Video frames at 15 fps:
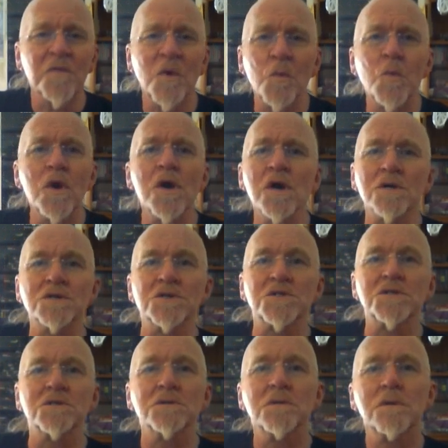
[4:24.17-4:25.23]
that
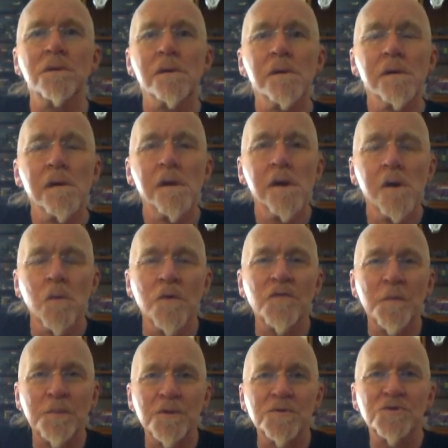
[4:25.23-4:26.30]
works with
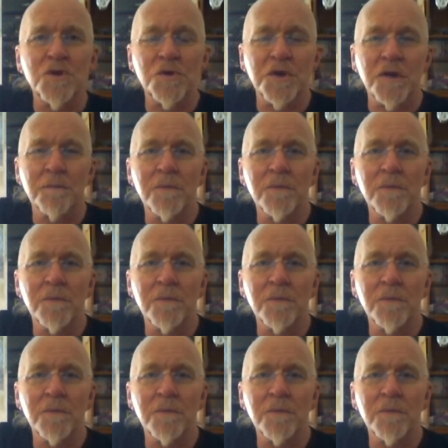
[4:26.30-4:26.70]
a Plutonic